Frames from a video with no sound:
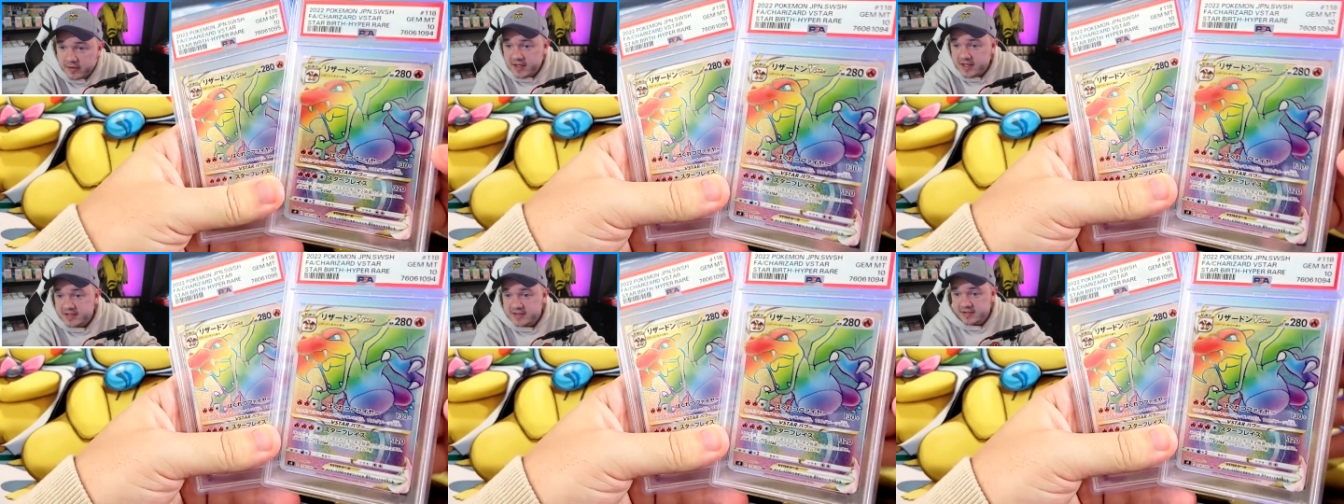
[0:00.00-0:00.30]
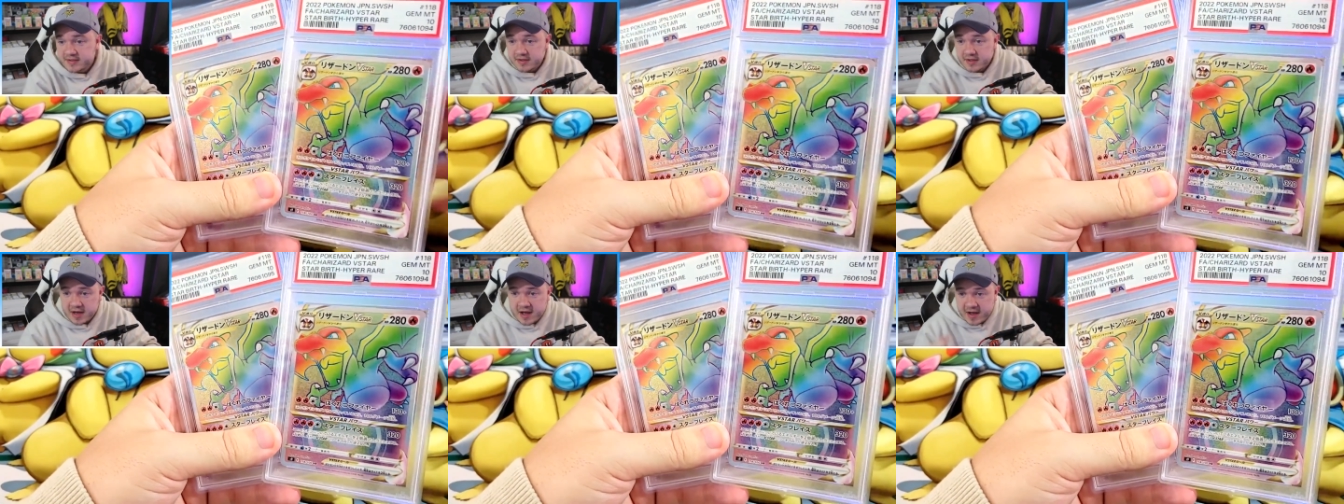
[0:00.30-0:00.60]

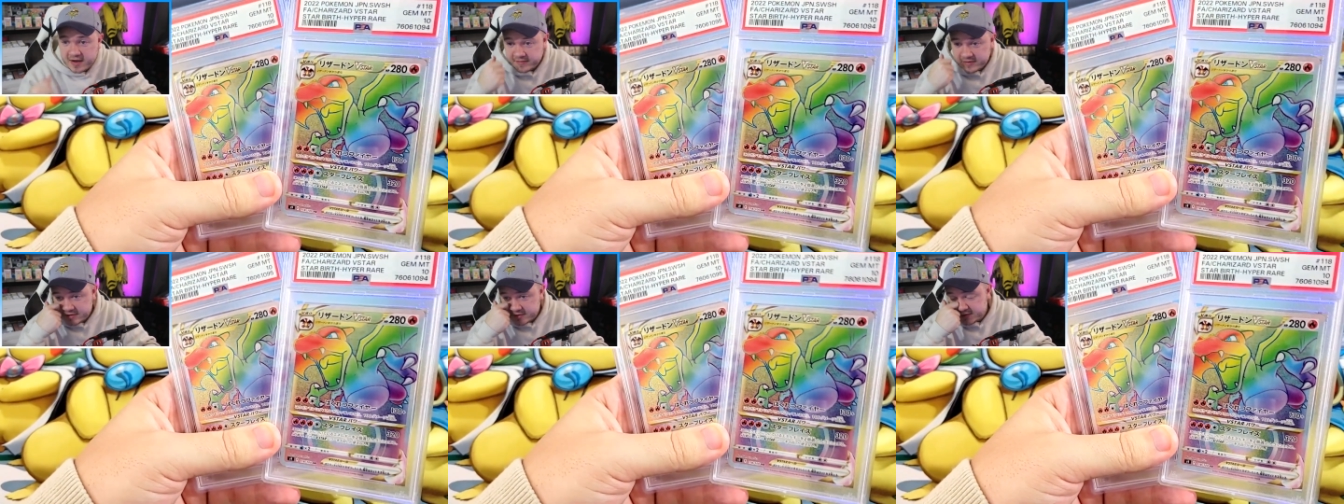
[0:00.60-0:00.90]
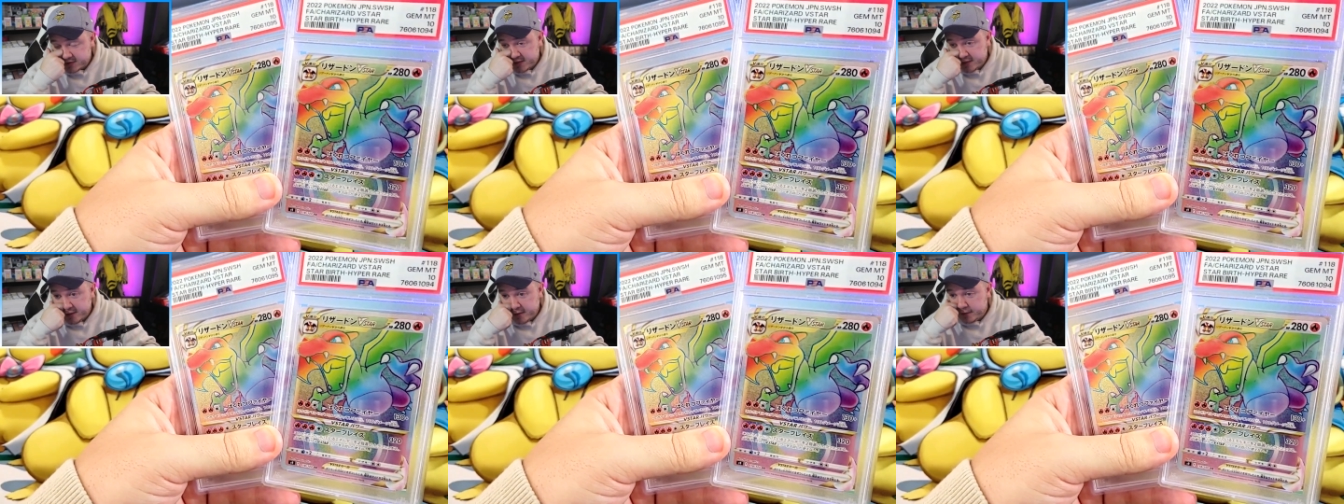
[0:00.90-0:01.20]
This
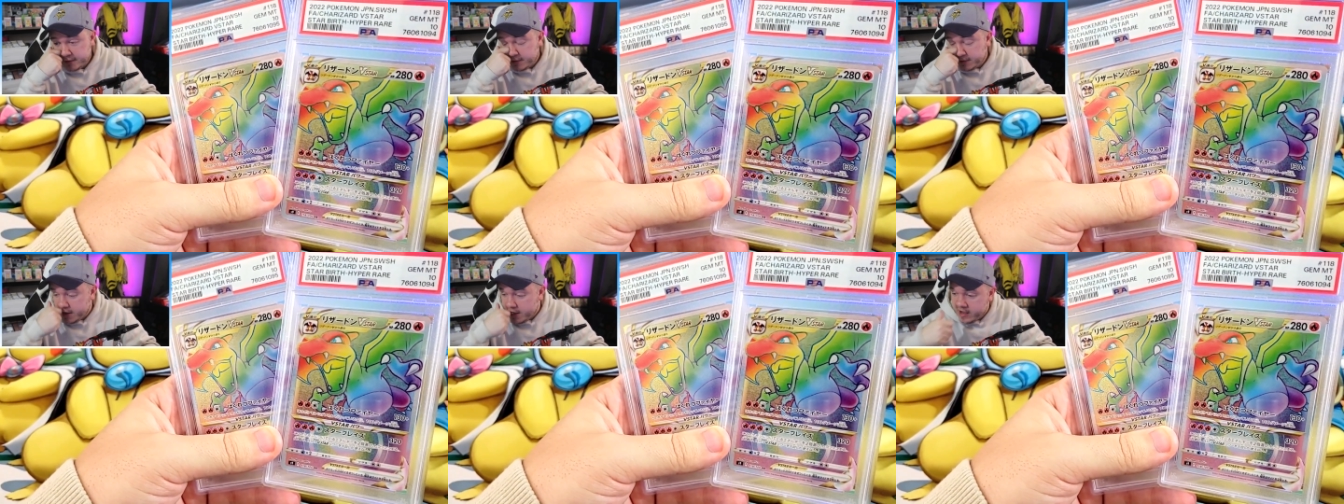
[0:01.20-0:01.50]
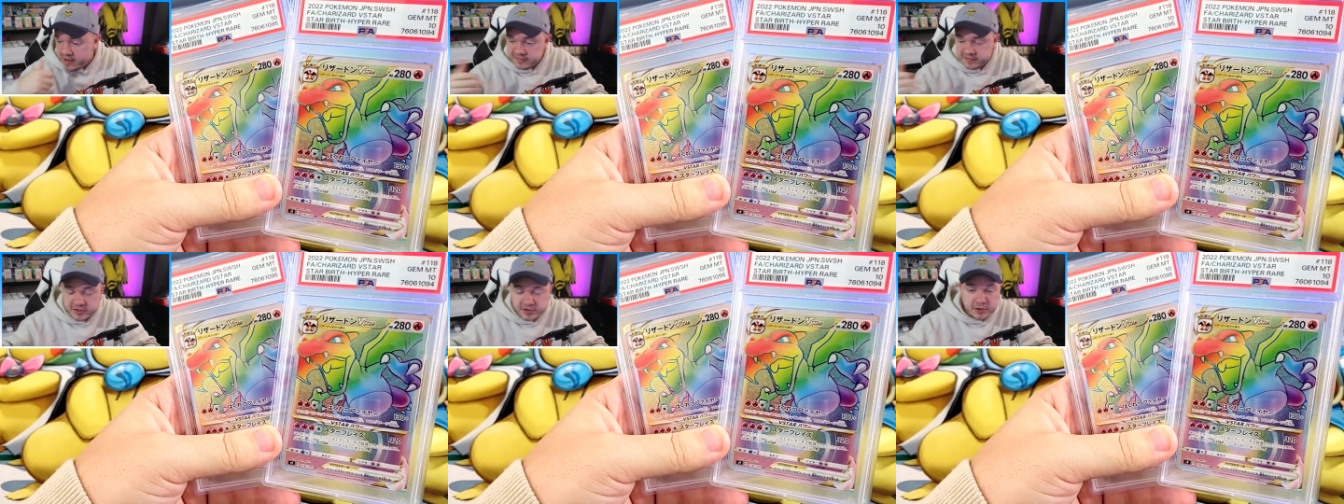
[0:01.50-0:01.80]
obviously
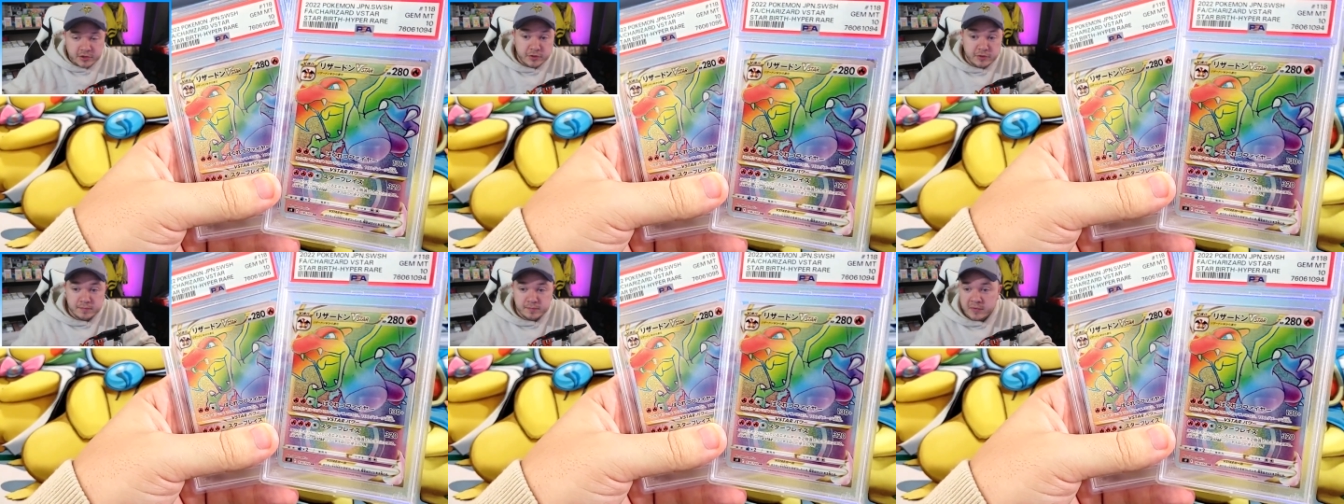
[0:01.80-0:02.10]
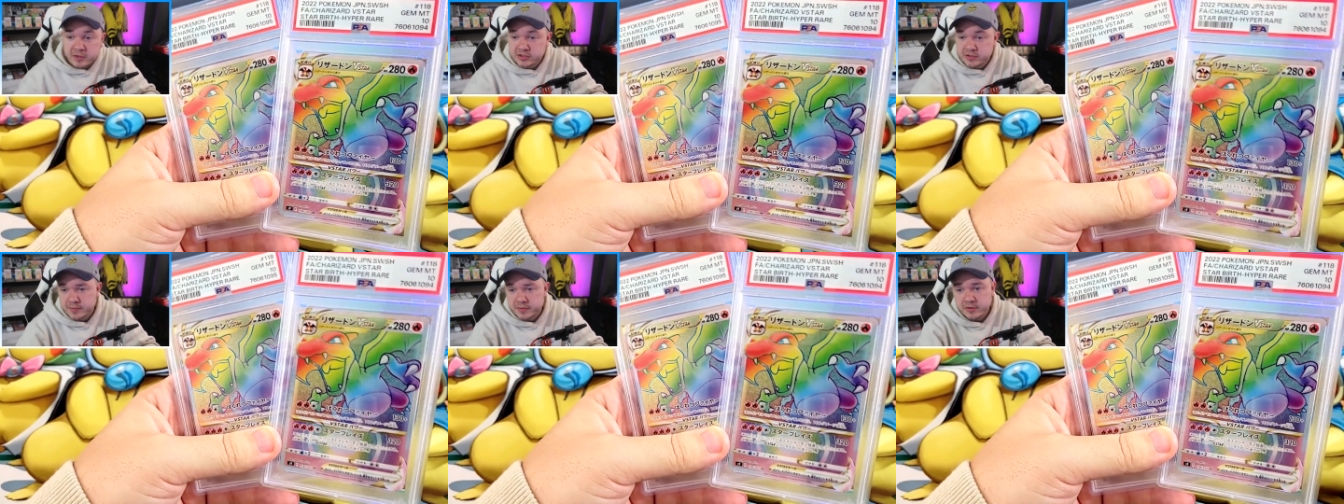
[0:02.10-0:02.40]
I've showed
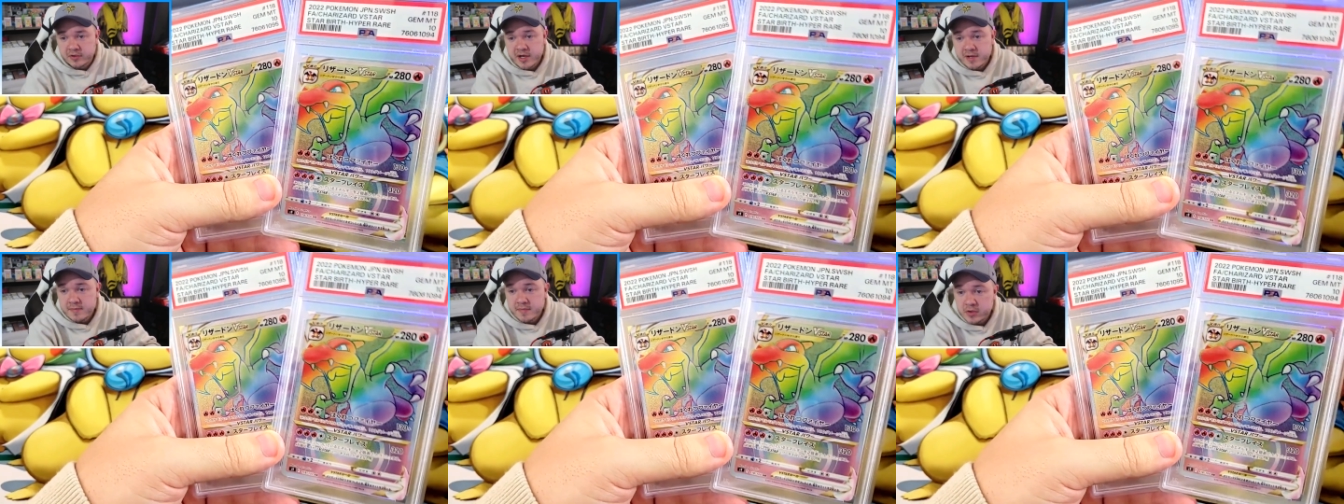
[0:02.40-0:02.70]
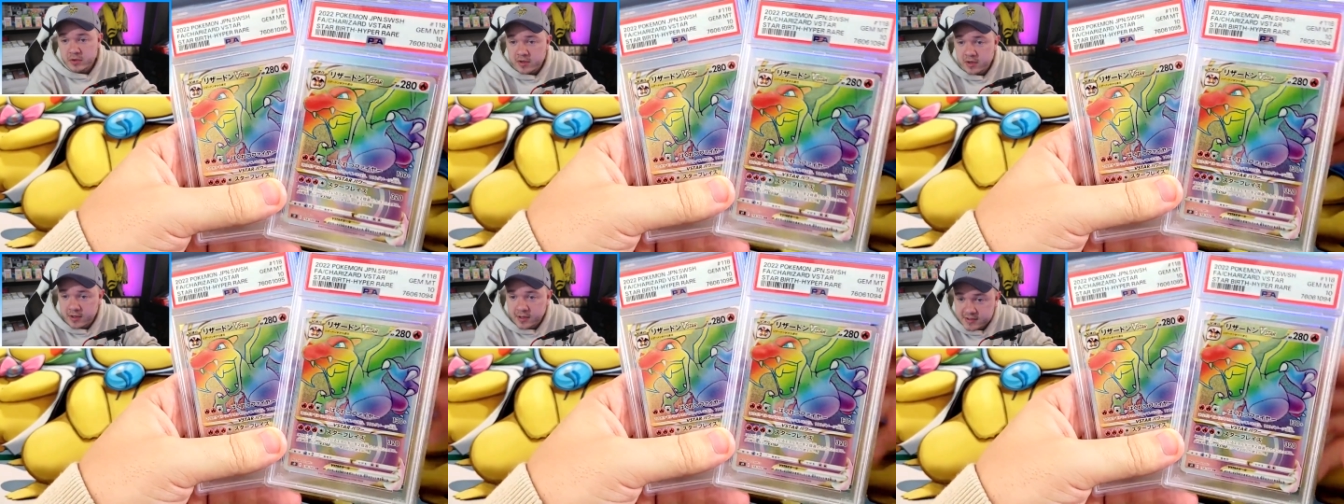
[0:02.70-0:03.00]
multiple
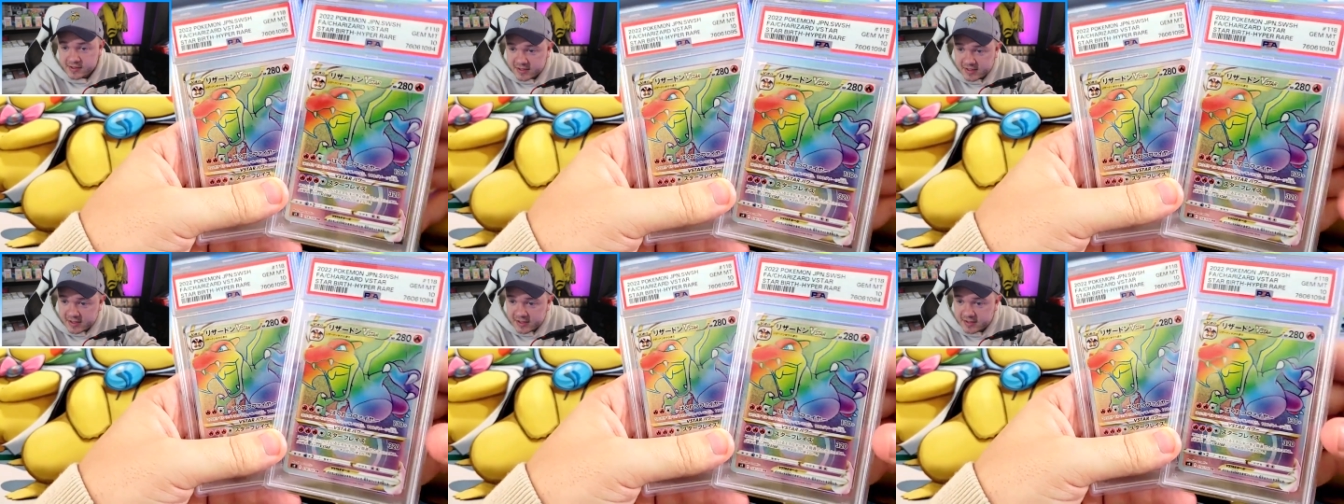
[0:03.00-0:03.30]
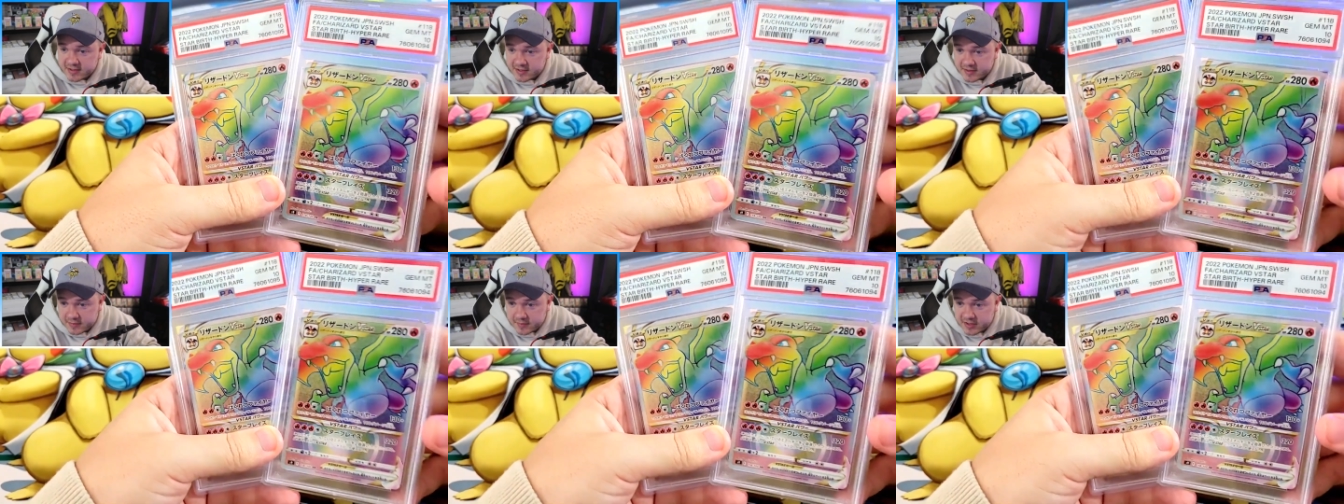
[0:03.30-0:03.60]
rainbow cards in
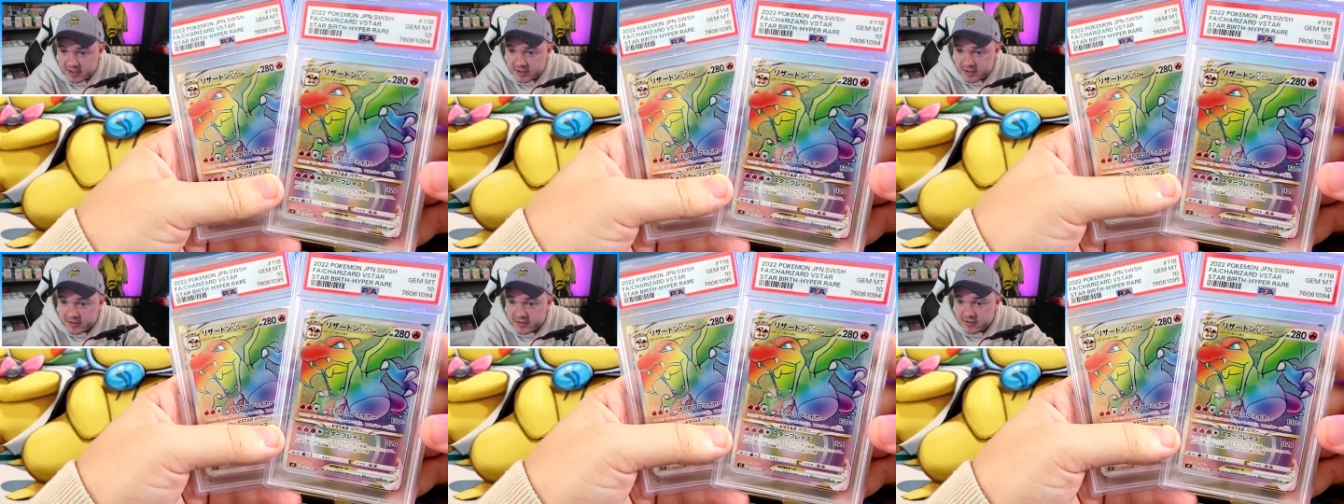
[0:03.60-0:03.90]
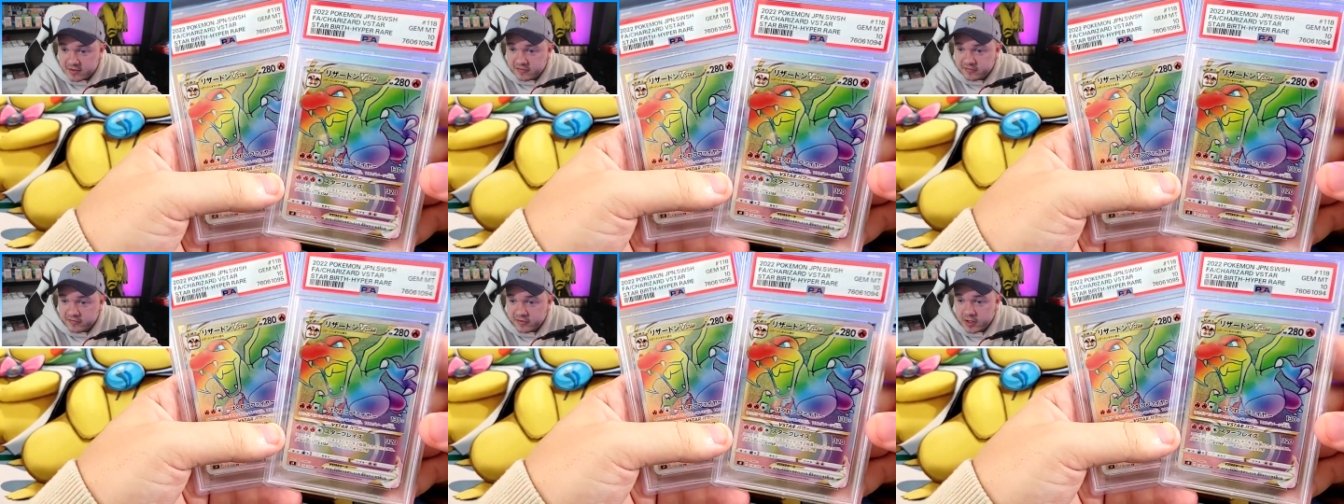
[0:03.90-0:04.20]
this submission
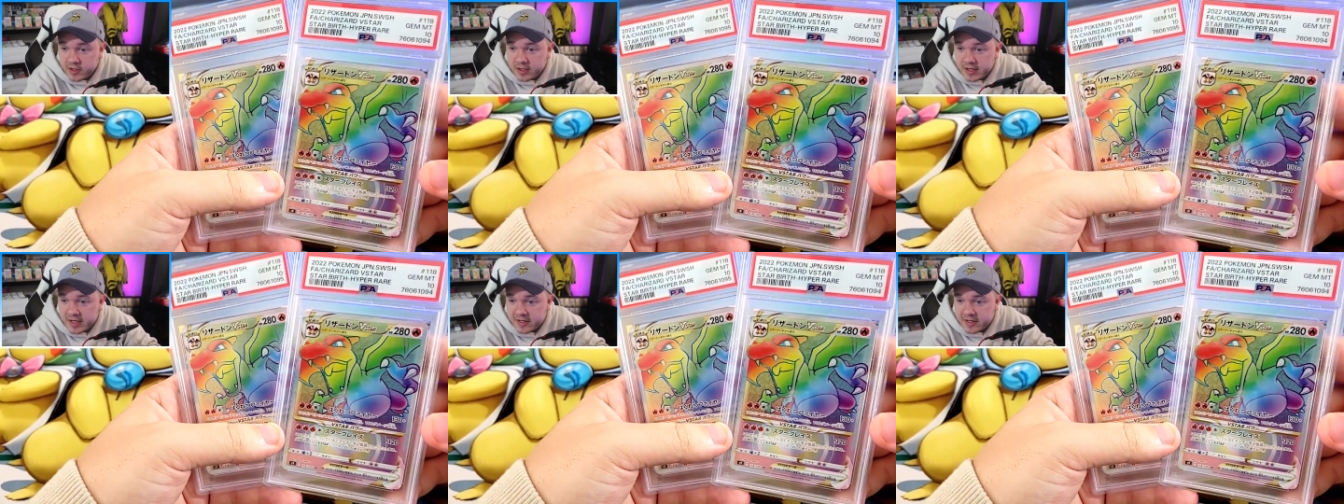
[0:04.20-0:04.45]
so far.